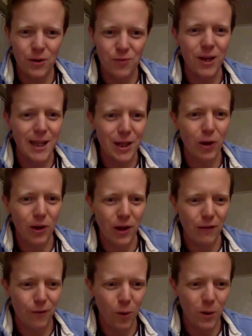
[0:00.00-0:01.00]
not looking
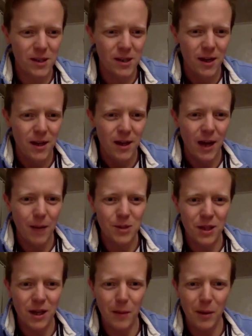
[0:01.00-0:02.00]
forward to the
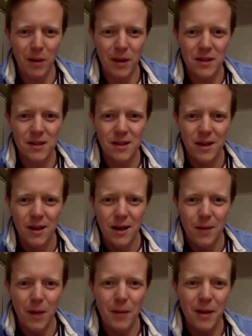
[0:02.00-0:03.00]
coming months.
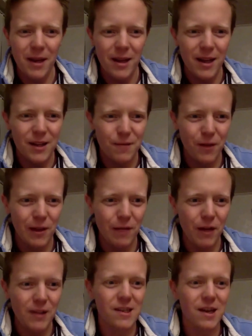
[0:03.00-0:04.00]
Maybe it's full of
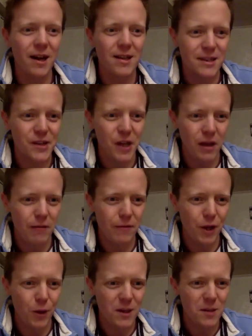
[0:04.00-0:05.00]
uncertainty for
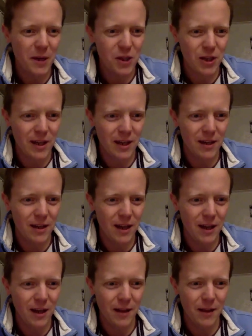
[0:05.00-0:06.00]
you, especially
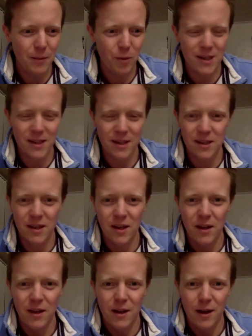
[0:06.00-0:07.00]
in the present
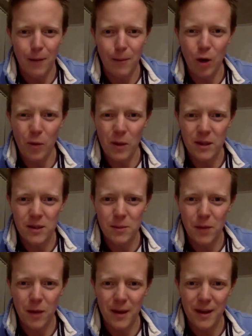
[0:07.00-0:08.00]
moment.
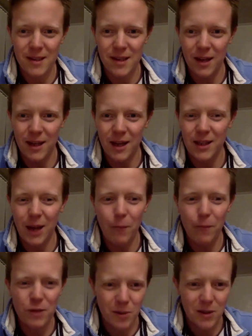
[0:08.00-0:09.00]
Maybe it's an
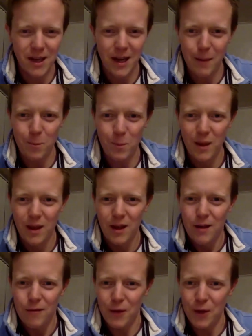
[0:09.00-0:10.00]
uncomfortable time
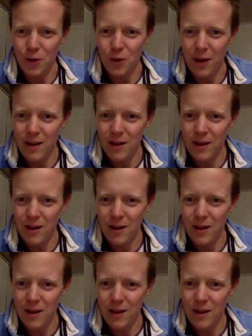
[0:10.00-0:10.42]
for you.